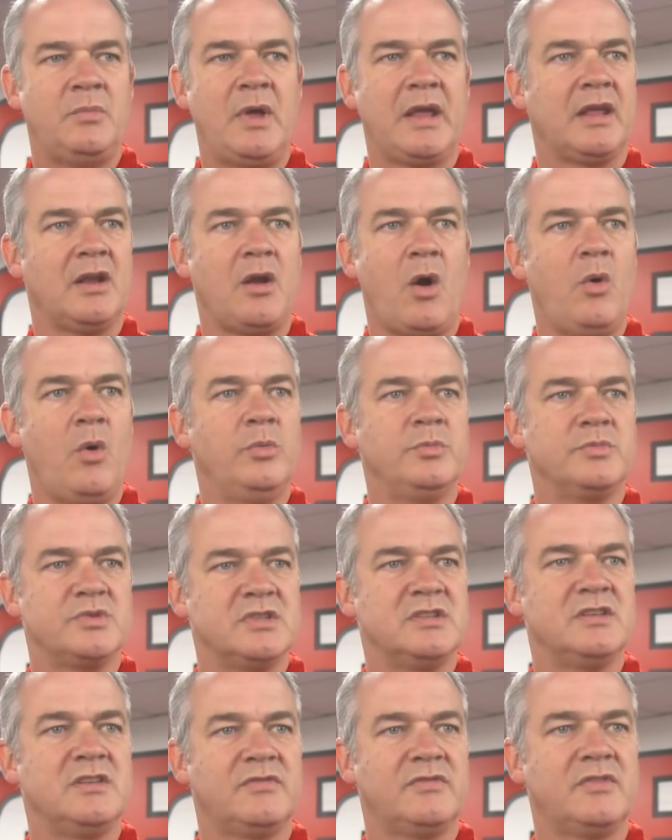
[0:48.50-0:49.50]
making
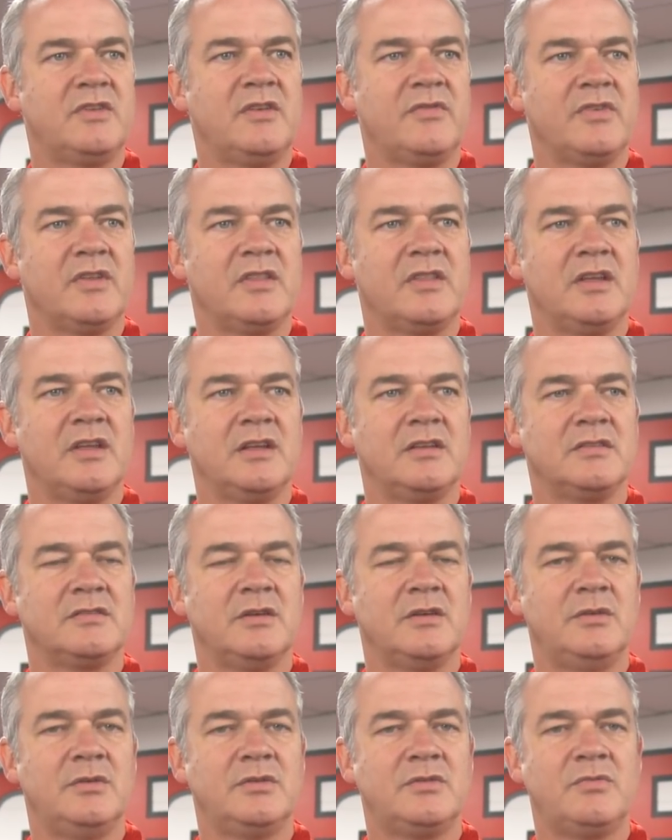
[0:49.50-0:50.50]
homes and different things.
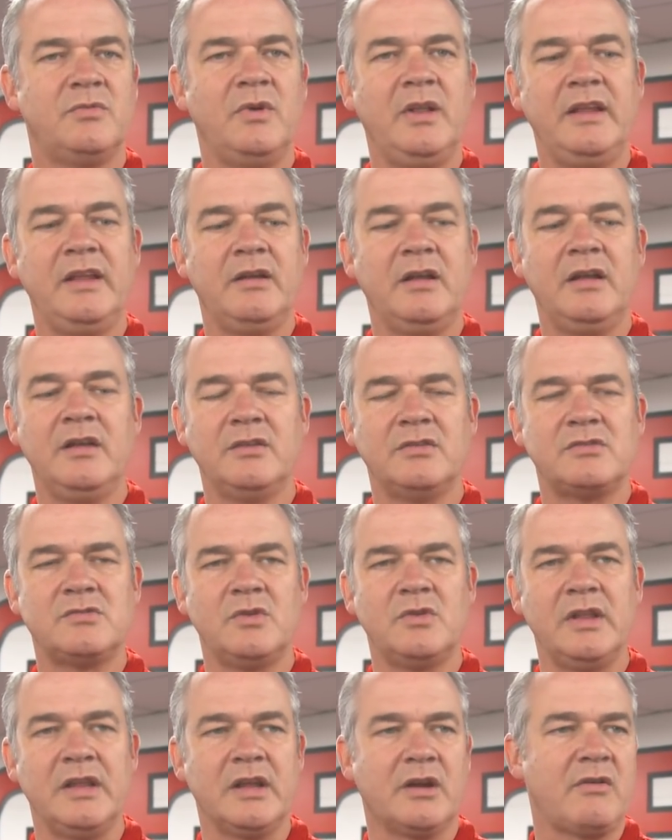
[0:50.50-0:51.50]
So it's
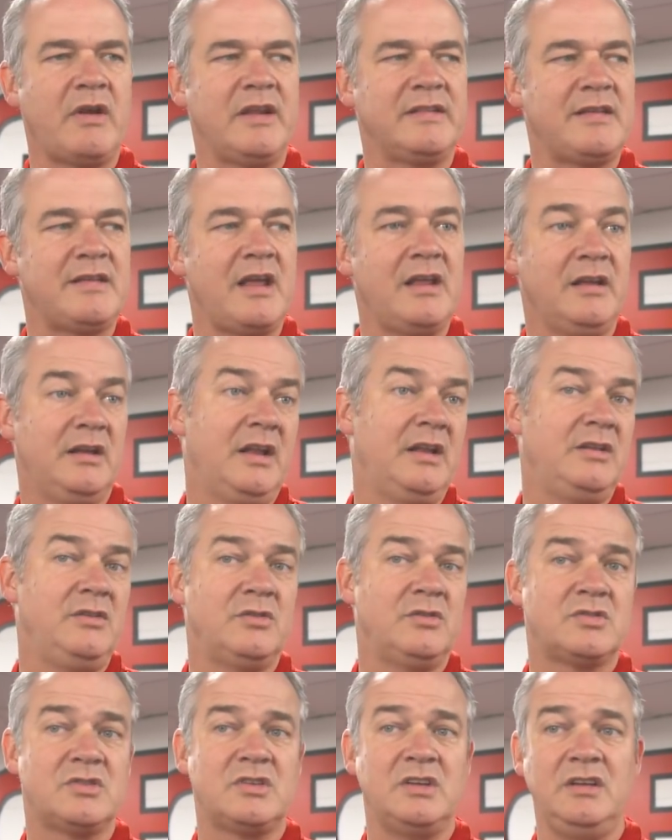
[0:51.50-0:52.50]
really a great day, and
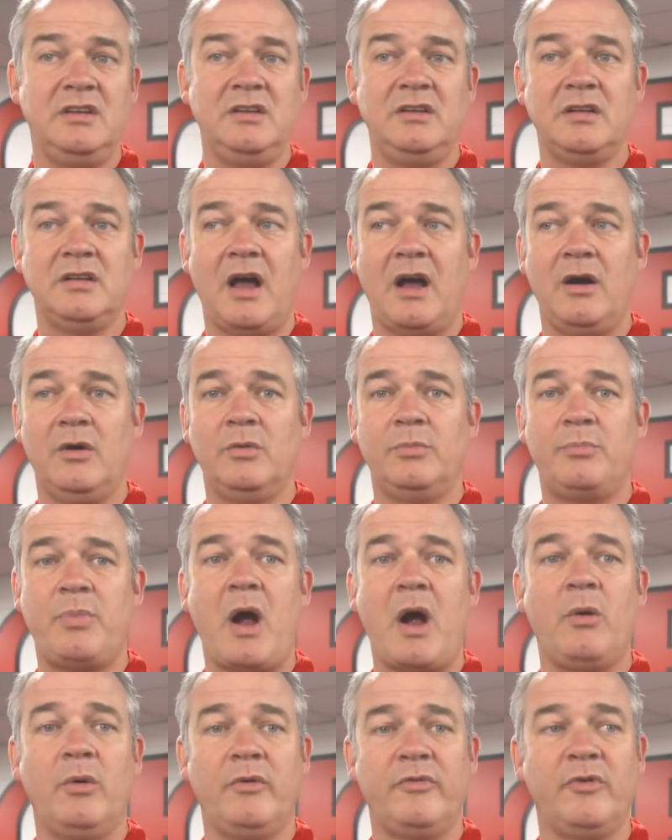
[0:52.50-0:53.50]
you see how
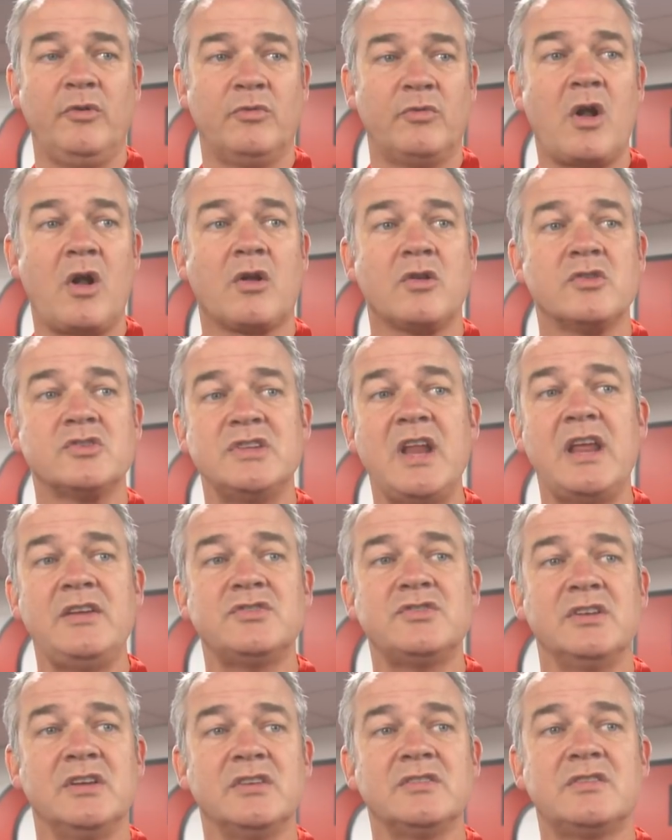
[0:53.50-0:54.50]
powerful Rutgers
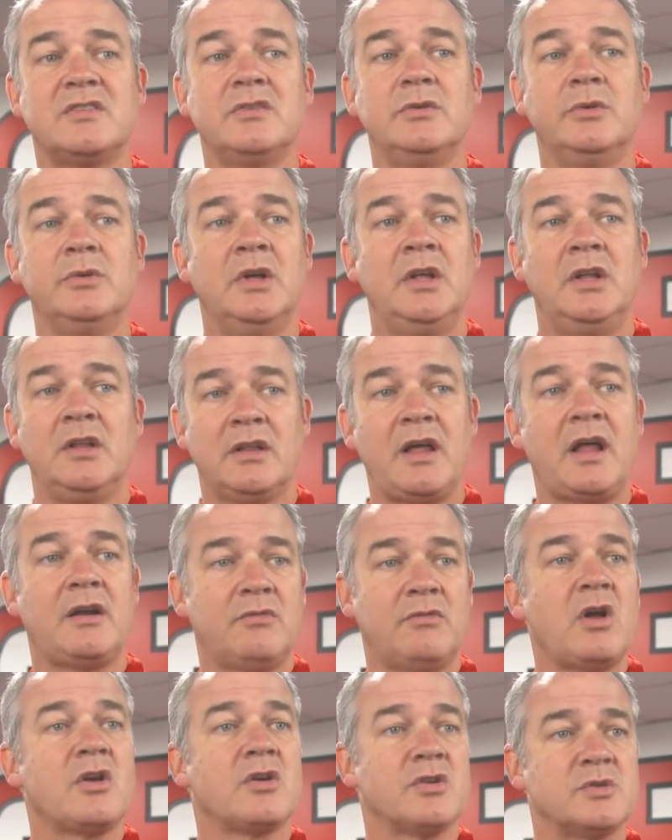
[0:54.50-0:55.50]
Nation is, too. A lot
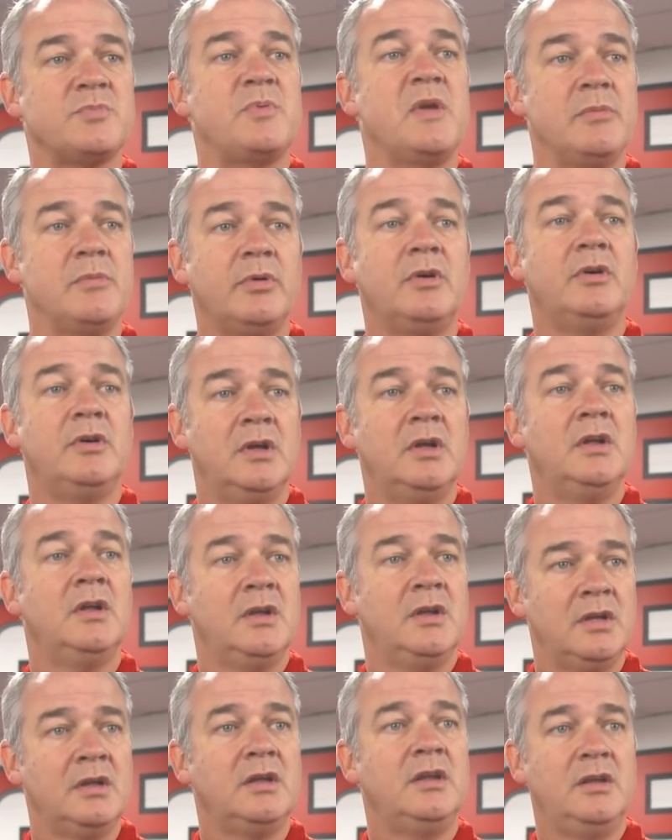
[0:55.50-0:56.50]
of Rutgers people,
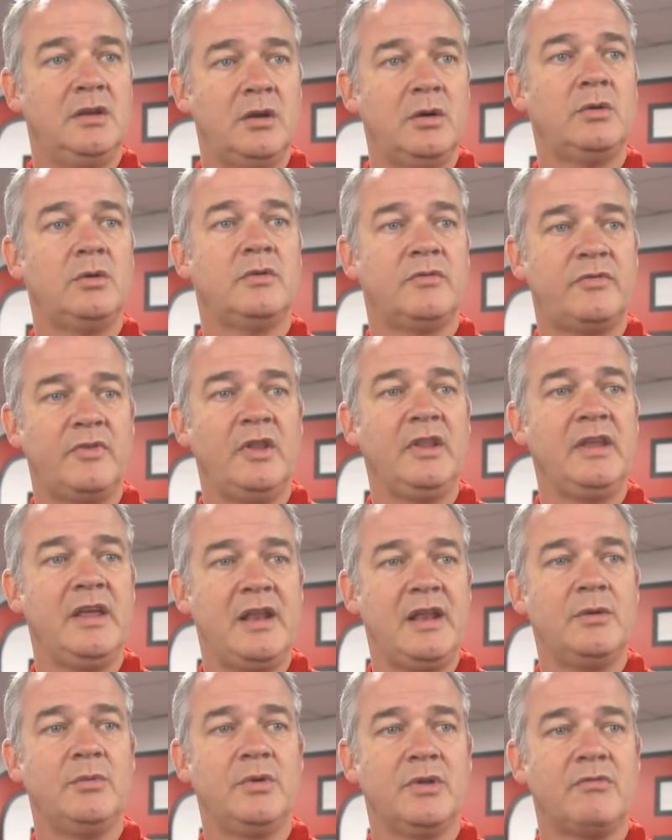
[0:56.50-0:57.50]
you know,
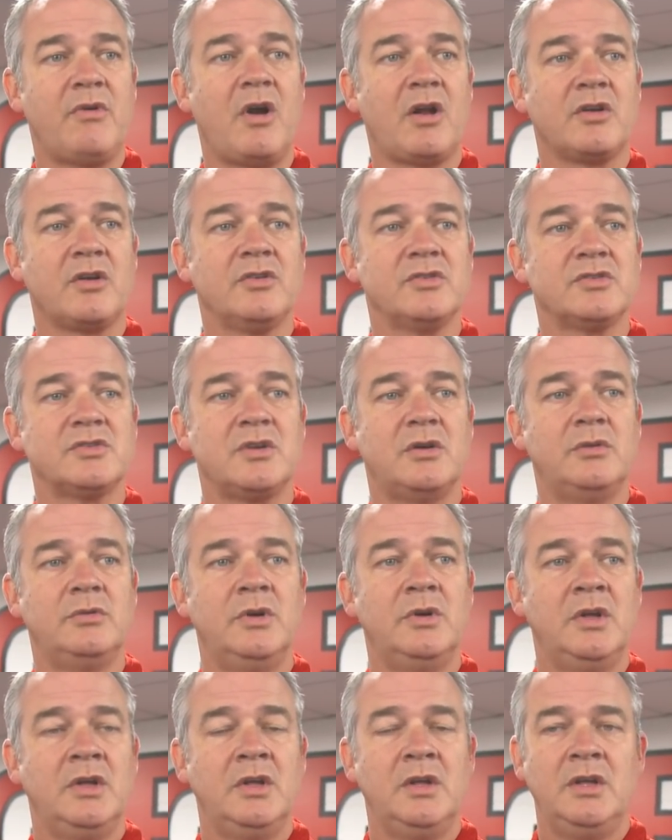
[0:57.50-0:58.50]
affiliated with Rutgers.
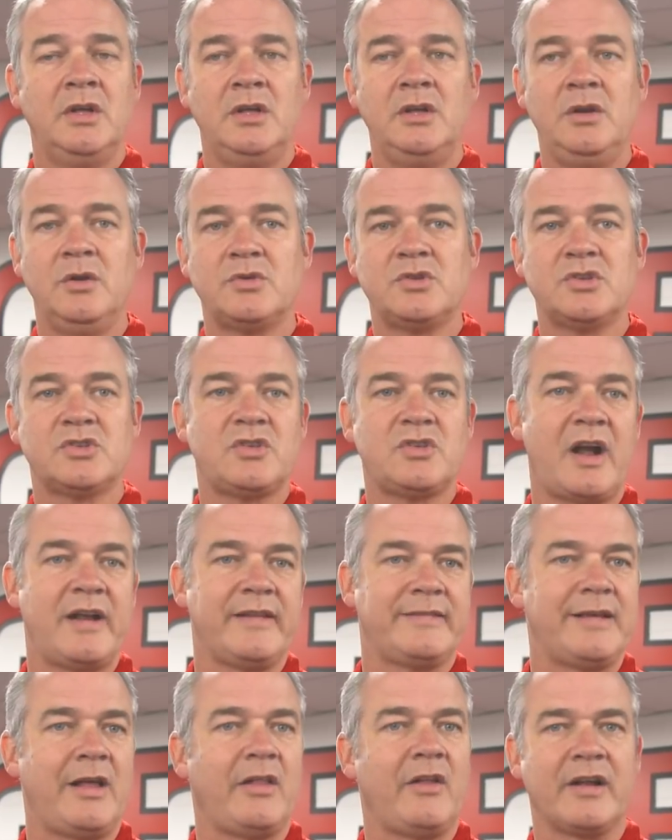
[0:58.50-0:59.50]
So, you know, just try
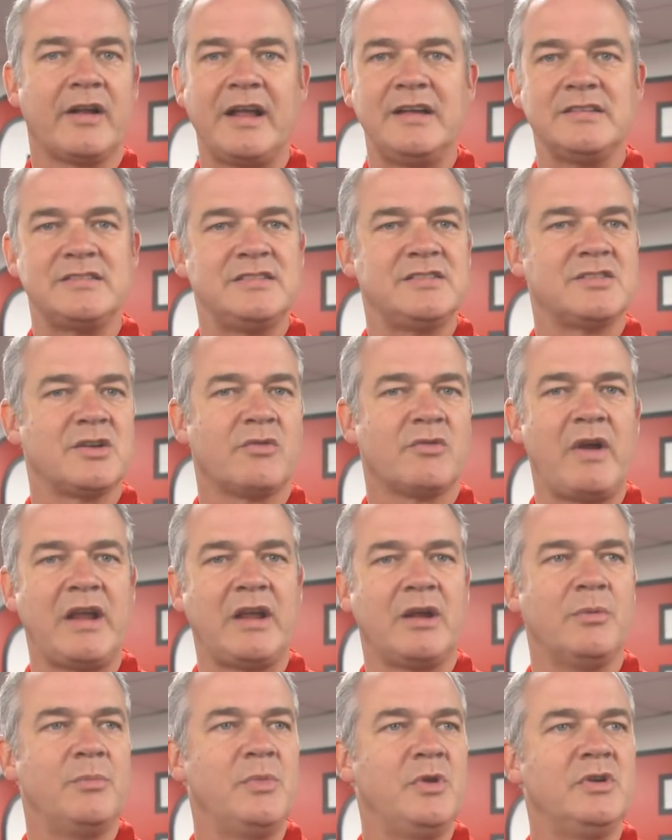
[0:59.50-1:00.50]
to tell our guys these are
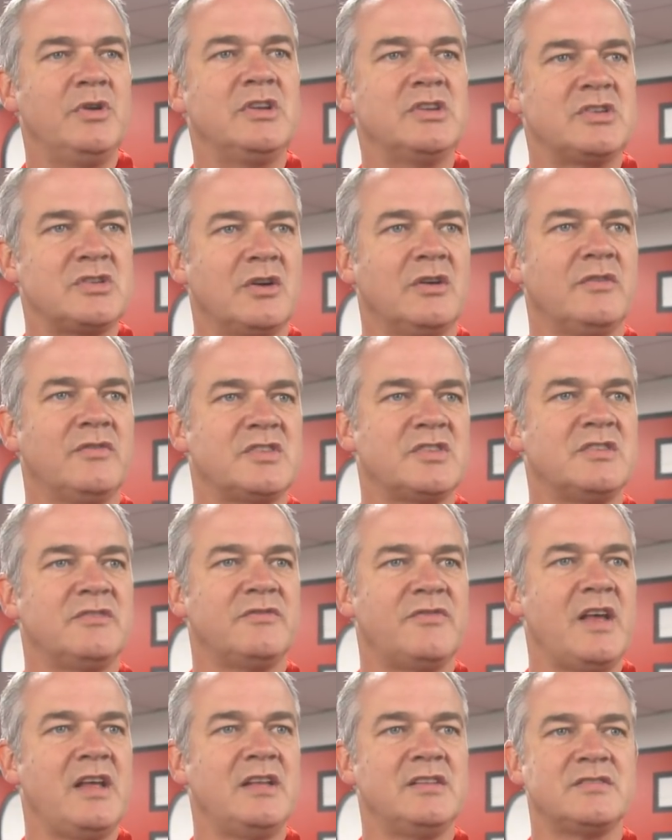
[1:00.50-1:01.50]
great community service
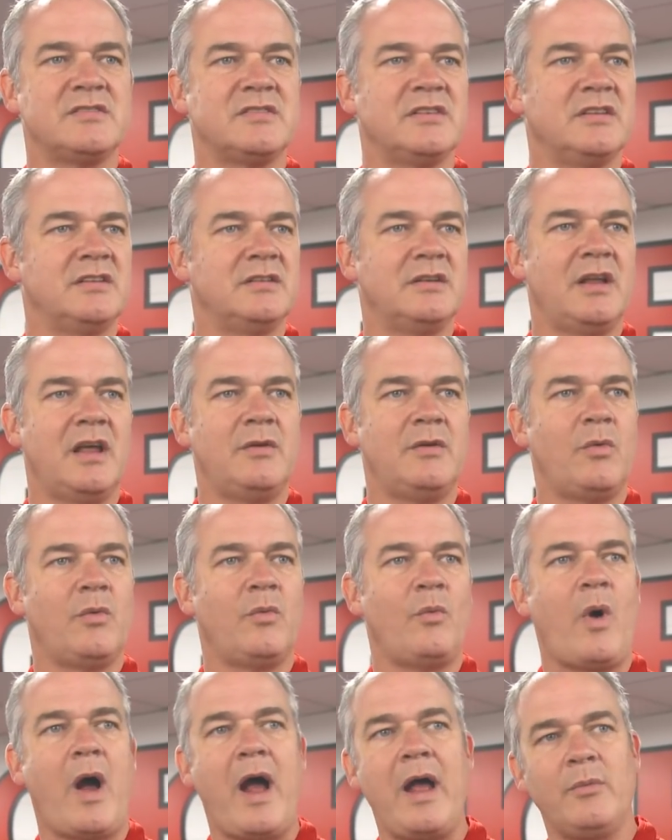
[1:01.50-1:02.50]
events,
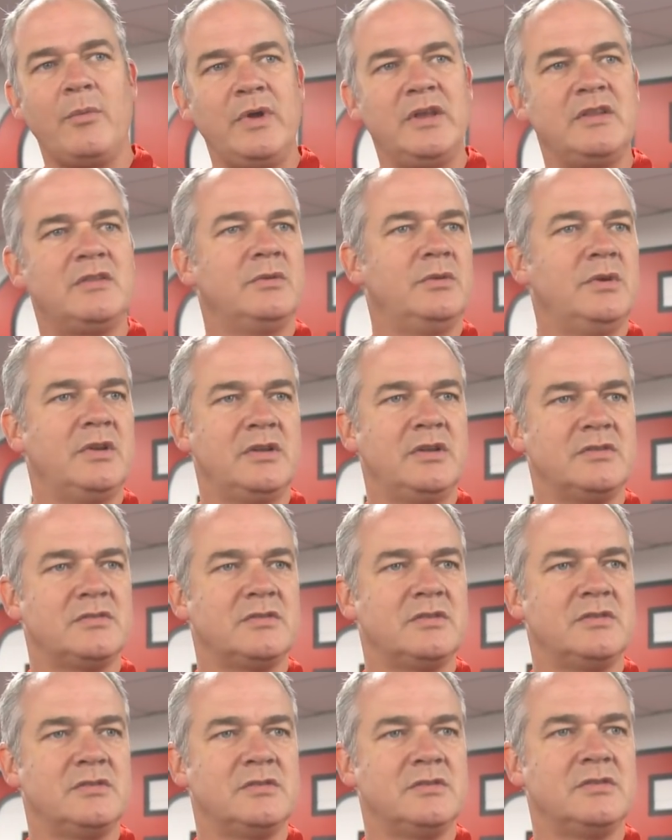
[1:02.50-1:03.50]
and why we do it
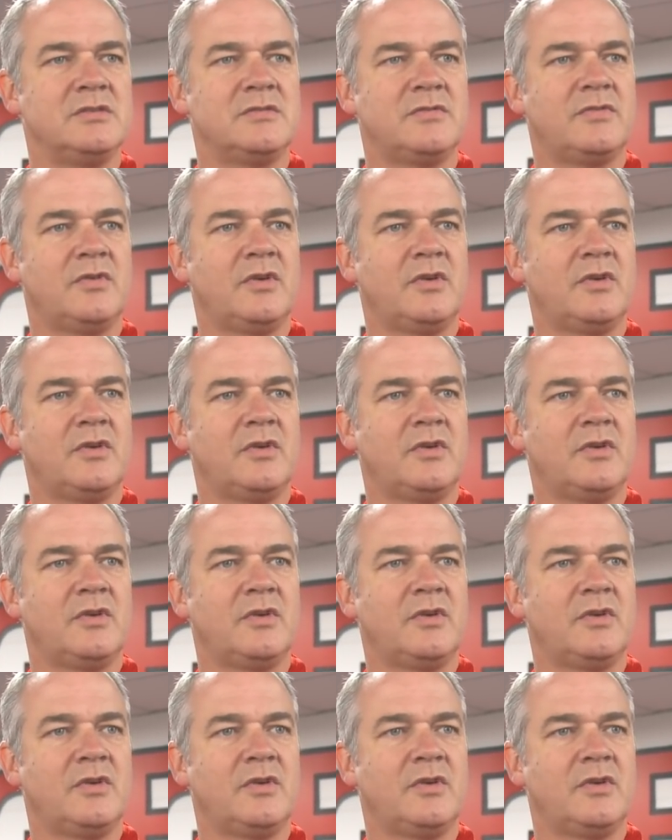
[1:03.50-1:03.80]
is